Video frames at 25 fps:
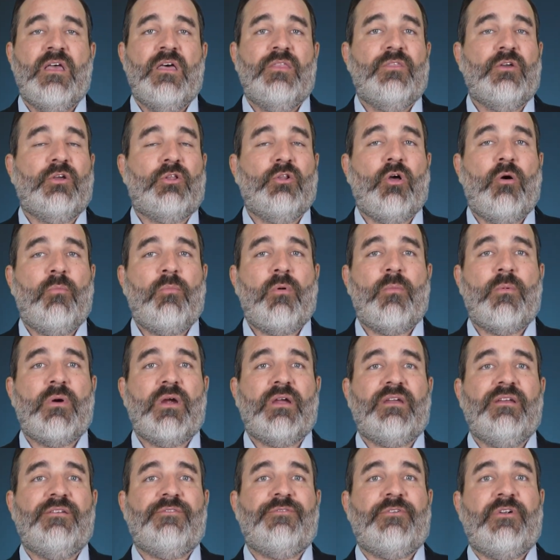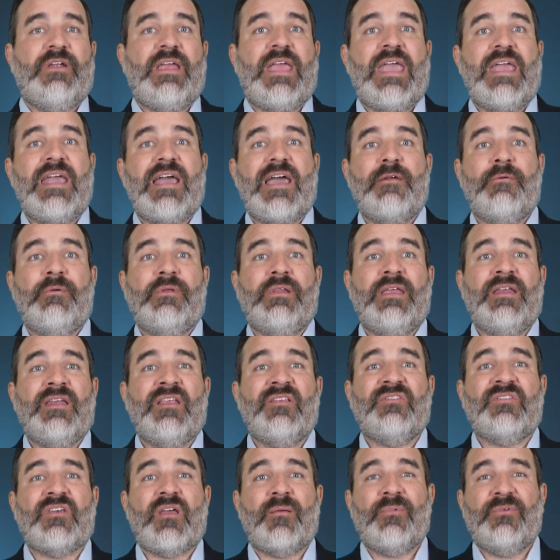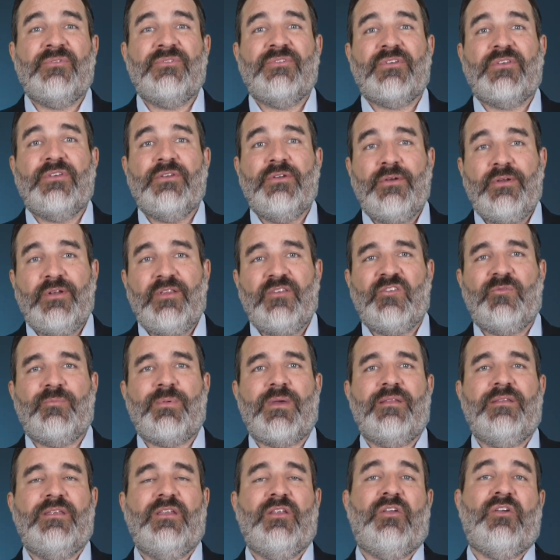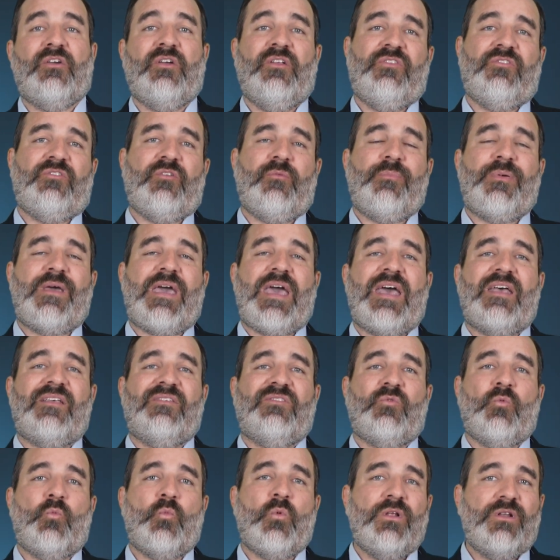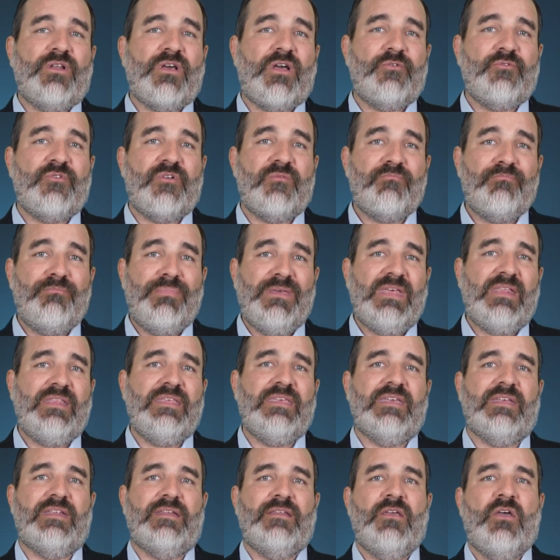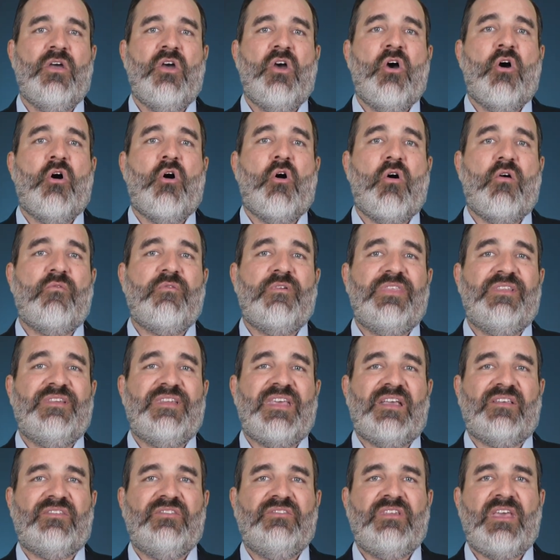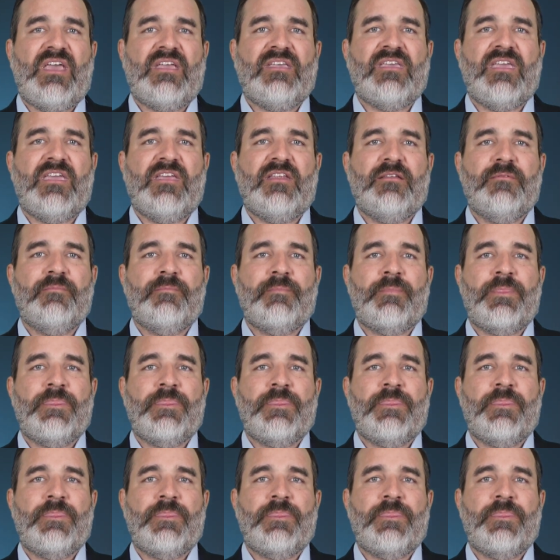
The global market for AI-related cybersecurity spending could surpass $100 billion over the next decade.